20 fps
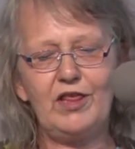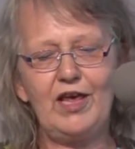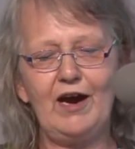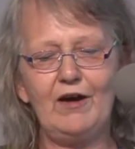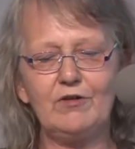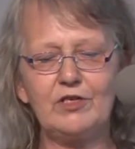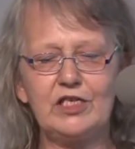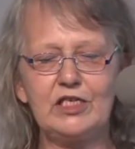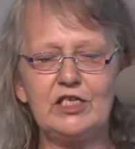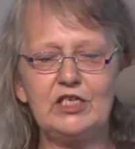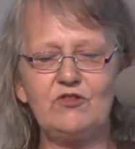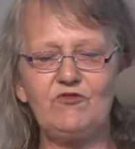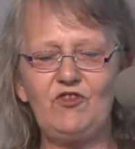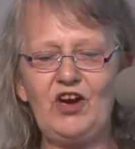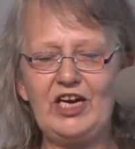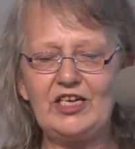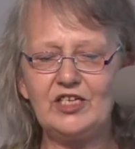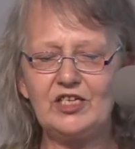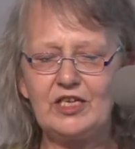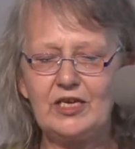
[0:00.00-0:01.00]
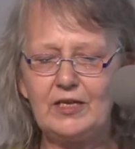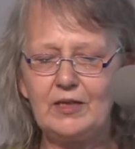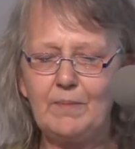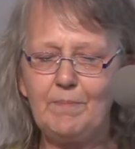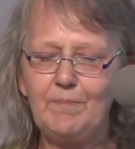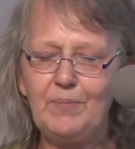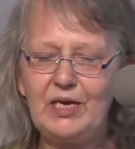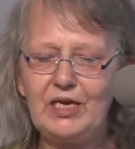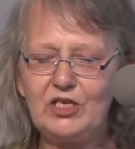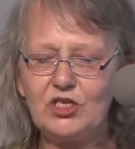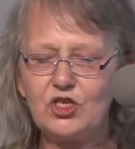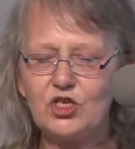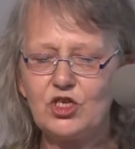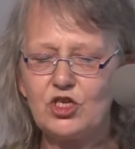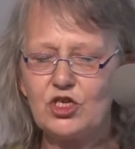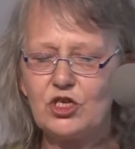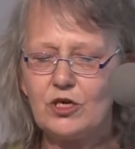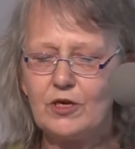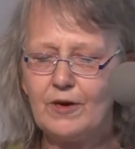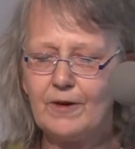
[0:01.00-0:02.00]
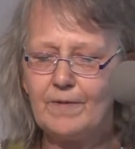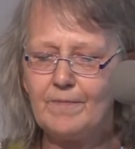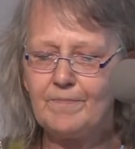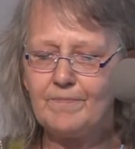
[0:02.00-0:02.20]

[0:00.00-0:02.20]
with houses facing the beach.